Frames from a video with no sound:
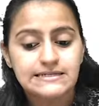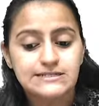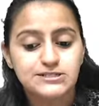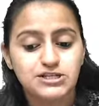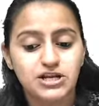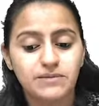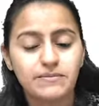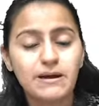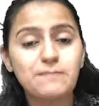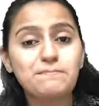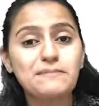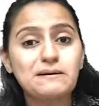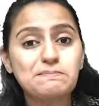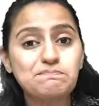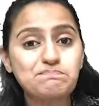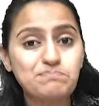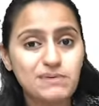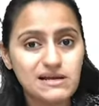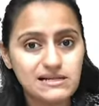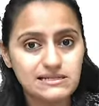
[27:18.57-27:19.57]
So remember,
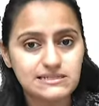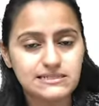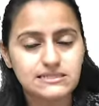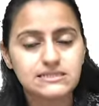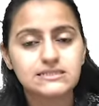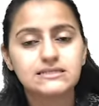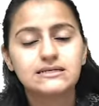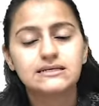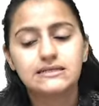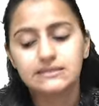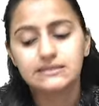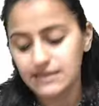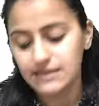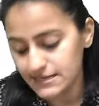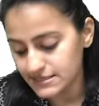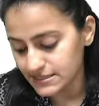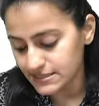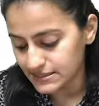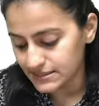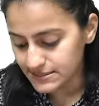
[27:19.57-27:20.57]
pils,
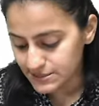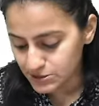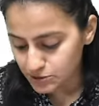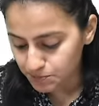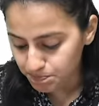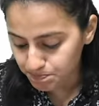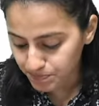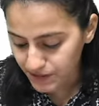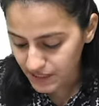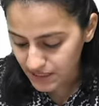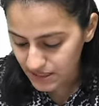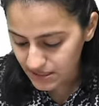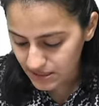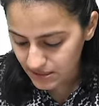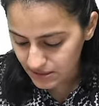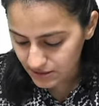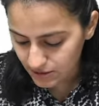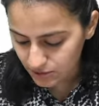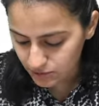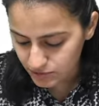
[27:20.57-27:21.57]
that is
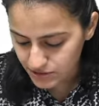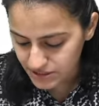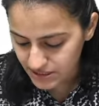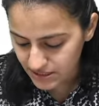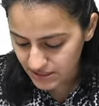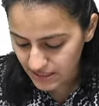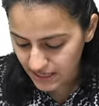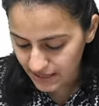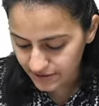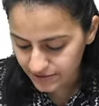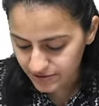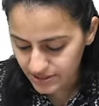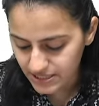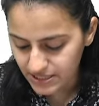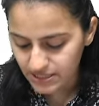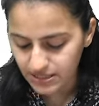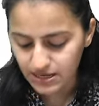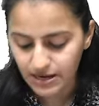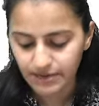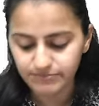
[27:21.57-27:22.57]
superior gluteal
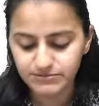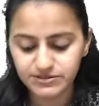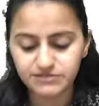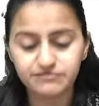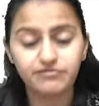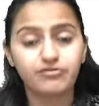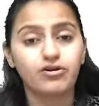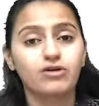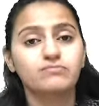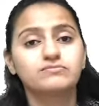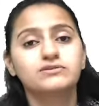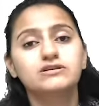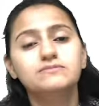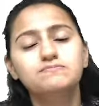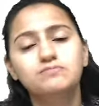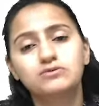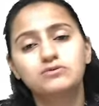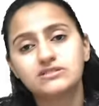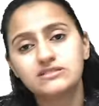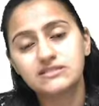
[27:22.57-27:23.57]
artery, comes from the
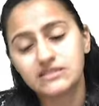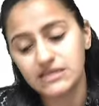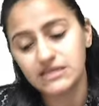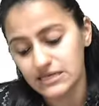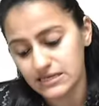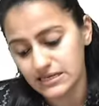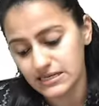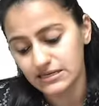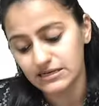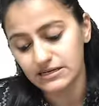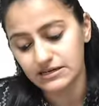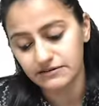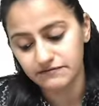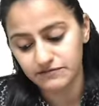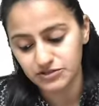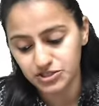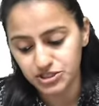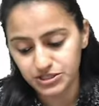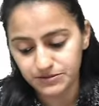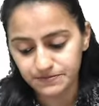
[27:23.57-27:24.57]
posterior
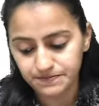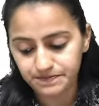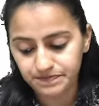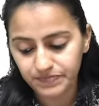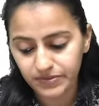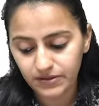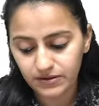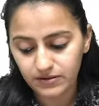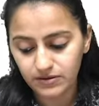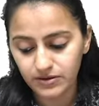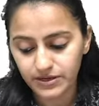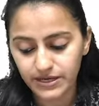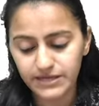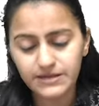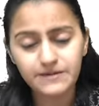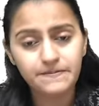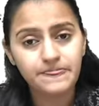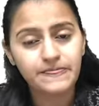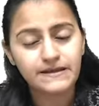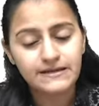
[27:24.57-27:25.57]
division. Okay,
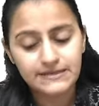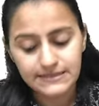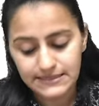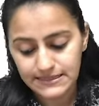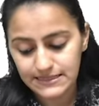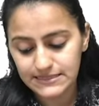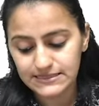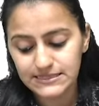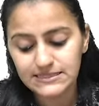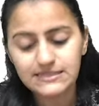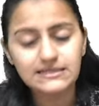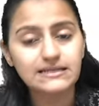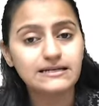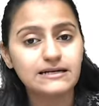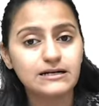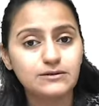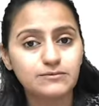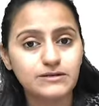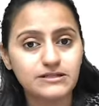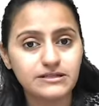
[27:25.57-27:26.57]
is this
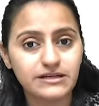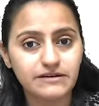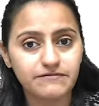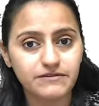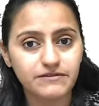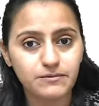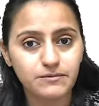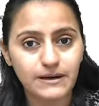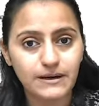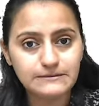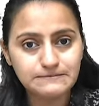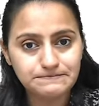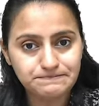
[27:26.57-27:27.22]
clear with everyone?